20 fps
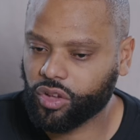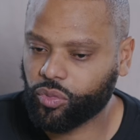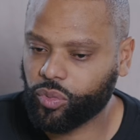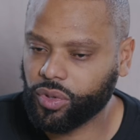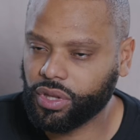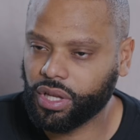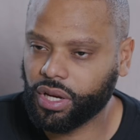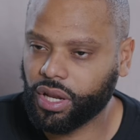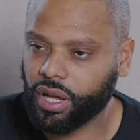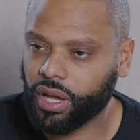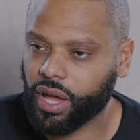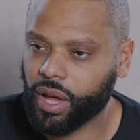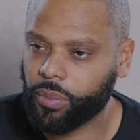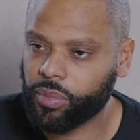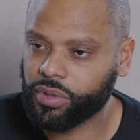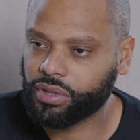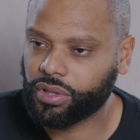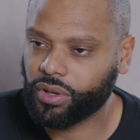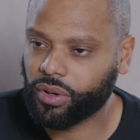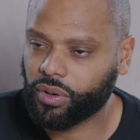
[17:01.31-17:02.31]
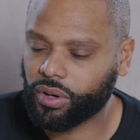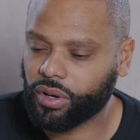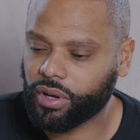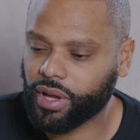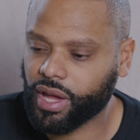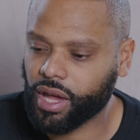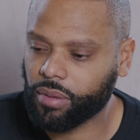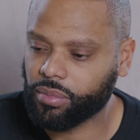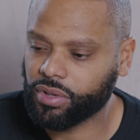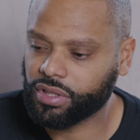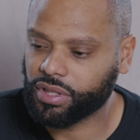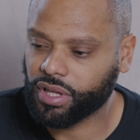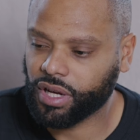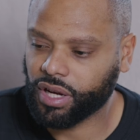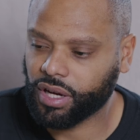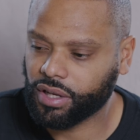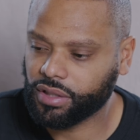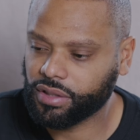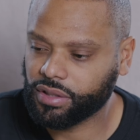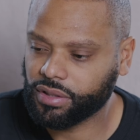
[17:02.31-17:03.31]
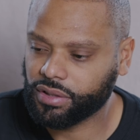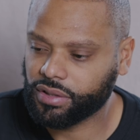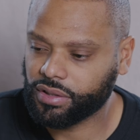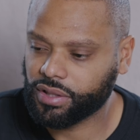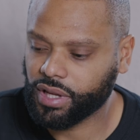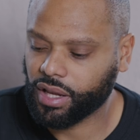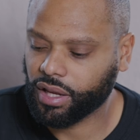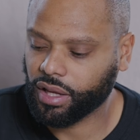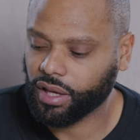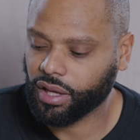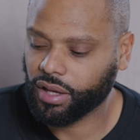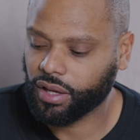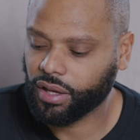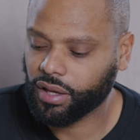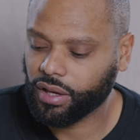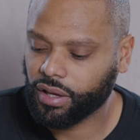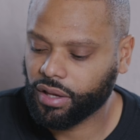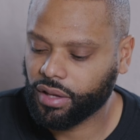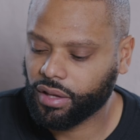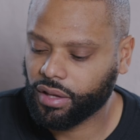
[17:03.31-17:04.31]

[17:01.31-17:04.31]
because we did an episode on Amazon selling